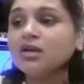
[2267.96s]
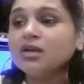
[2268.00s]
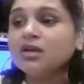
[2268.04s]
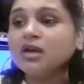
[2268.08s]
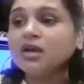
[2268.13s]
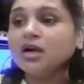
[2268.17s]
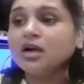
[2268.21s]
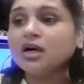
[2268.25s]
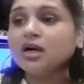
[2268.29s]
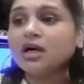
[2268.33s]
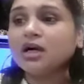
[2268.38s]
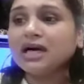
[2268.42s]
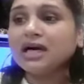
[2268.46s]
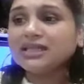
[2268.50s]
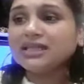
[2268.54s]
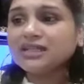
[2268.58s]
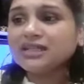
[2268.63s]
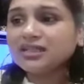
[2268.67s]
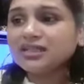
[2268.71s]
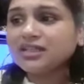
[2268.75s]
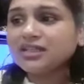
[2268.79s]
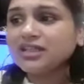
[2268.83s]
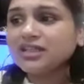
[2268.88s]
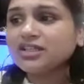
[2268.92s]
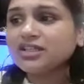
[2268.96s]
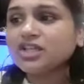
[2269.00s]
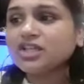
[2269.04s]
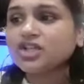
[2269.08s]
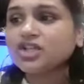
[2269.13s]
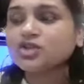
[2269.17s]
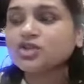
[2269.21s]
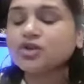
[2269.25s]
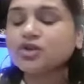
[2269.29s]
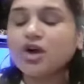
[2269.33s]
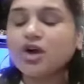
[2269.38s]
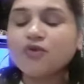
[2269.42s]
Other thing, they
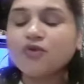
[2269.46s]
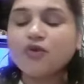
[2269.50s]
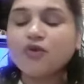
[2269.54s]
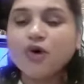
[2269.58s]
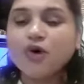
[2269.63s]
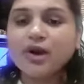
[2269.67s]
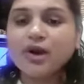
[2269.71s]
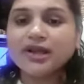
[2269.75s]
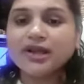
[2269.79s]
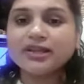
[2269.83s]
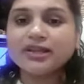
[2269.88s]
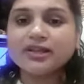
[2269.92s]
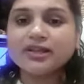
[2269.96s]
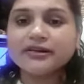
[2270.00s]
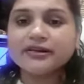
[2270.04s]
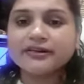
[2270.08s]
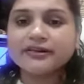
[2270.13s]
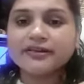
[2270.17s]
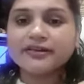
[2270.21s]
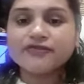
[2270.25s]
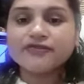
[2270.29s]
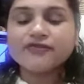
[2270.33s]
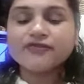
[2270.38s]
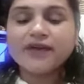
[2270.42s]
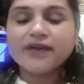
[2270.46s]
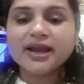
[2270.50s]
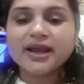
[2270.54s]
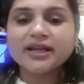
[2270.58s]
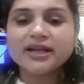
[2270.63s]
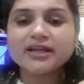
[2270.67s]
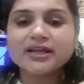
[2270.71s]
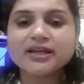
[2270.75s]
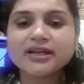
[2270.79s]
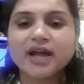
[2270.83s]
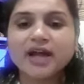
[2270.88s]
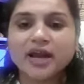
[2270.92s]
should avoid the
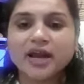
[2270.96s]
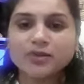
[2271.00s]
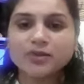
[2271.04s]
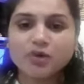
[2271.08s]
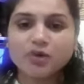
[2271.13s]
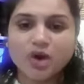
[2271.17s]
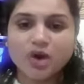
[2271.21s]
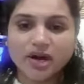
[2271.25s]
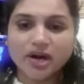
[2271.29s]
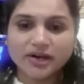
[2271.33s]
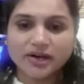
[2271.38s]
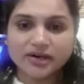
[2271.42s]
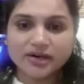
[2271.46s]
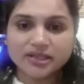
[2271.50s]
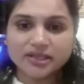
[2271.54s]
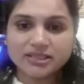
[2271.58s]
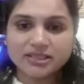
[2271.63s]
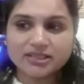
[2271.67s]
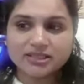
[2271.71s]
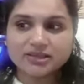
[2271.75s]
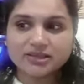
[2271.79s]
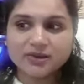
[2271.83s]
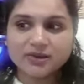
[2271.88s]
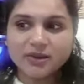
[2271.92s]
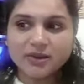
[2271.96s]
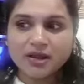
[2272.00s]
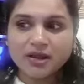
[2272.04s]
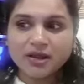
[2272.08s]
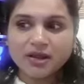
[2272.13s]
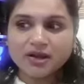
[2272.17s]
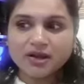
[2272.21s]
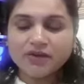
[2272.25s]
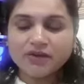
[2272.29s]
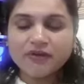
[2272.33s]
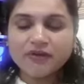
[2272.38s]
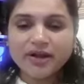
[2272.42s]
refined carbohydrates
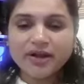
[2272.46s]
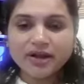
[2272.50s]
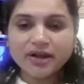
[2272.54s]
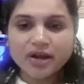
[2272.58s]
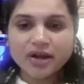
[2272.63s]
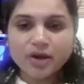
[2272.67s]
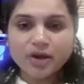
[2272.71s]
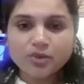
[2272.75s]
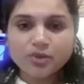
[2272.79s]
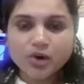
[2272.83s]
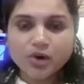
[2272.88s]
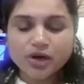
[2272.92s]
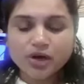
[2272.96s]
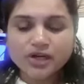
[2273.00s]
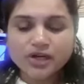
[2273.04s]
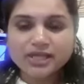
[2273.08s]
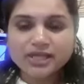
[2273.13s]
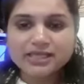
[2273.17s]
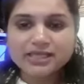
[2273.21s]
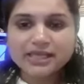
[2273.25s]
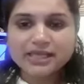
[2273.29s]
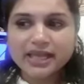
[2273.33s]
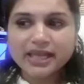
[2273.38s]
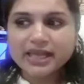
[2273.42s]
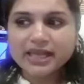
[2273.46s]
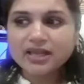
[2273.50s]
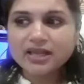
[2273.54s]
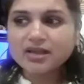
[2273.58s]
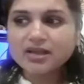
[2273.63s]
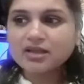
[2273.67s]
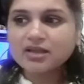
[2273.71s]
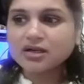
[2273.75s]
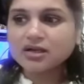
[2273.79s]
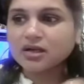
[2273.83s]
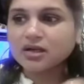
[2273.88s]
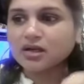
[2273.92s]
like
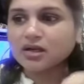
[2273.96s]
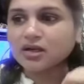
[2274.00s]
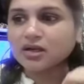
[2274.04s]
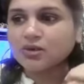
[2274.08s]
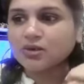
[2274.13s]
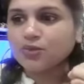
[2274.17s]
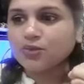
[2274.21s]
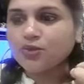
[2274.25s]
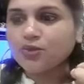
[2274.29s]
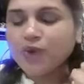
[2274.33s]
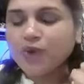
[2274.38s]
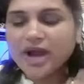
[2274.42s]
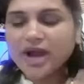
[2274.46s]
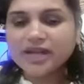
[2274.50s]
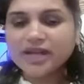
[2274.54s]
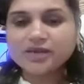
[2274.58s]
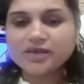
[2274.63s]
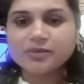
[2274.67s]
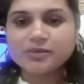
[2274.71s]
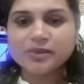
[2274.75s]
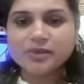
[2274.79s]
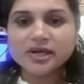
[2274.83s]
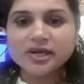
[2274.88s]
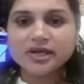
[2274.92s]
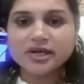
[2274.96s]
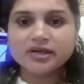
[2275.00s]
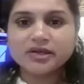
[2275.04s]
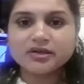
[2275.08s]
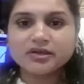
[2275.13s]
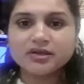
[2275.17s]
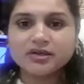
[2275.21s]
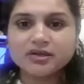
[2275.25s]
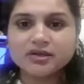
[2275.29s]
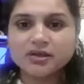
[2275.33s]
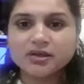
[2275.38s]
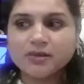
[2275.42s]
white bread,
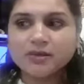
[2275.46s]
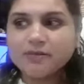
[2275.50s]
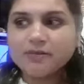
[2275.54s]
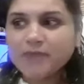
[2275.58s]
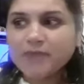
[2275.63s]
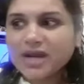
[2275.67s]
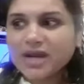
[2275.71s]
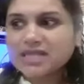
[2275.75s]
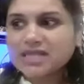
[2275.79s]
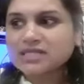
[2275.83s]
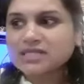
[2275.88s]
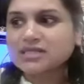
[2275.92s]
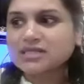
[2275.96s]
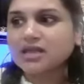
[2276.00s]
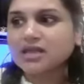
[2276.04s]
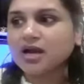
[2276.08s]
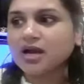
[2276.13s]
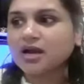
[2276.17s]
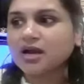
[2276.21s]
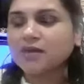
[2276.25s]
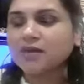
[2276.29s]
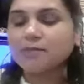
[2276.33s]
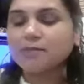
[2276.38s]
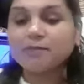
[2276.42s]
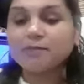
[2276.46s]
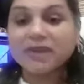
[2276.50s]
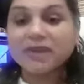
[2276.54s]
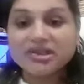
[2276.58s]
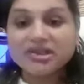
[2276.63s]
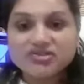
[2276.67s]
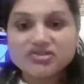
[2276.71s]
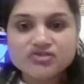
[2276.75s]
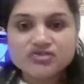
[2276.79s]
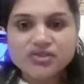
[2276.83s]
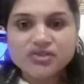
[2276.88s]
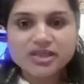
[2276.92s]
pasta,
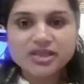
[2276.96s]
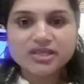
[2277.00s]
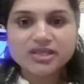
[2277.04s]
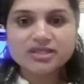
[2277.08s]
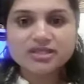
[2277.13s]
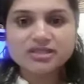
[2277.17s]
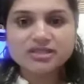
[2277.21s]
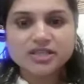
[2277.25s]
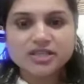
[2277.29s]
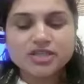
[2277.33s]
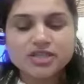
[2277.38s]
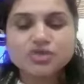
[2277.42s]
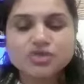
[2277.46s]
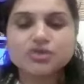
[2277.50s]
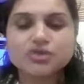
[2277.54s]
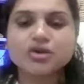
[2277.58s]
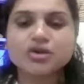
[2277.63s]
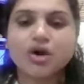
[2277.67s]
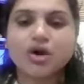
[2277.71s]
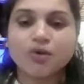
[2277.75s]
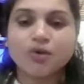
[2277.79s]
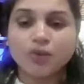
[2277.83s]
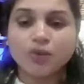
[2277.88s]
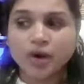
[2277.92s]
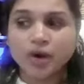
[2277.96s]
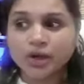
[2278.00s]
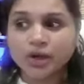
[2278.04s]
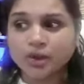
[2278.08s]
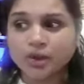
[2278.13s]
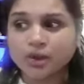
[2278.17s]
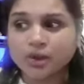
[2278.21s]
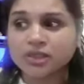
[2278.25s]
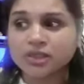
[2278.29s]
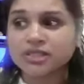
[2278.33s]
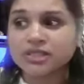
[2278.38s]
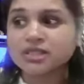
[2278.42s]
pastries. They should avoid
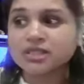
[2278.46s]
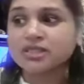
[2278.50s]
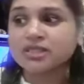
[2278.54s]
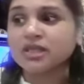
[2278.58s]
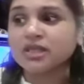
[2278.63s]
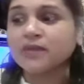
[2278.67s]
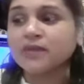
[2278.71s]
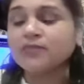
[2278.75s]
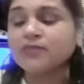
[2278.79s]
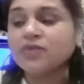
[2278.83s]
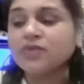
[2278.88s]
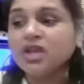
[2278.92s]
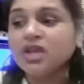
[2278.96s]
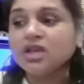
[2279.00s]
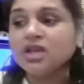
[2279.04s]
all this thing.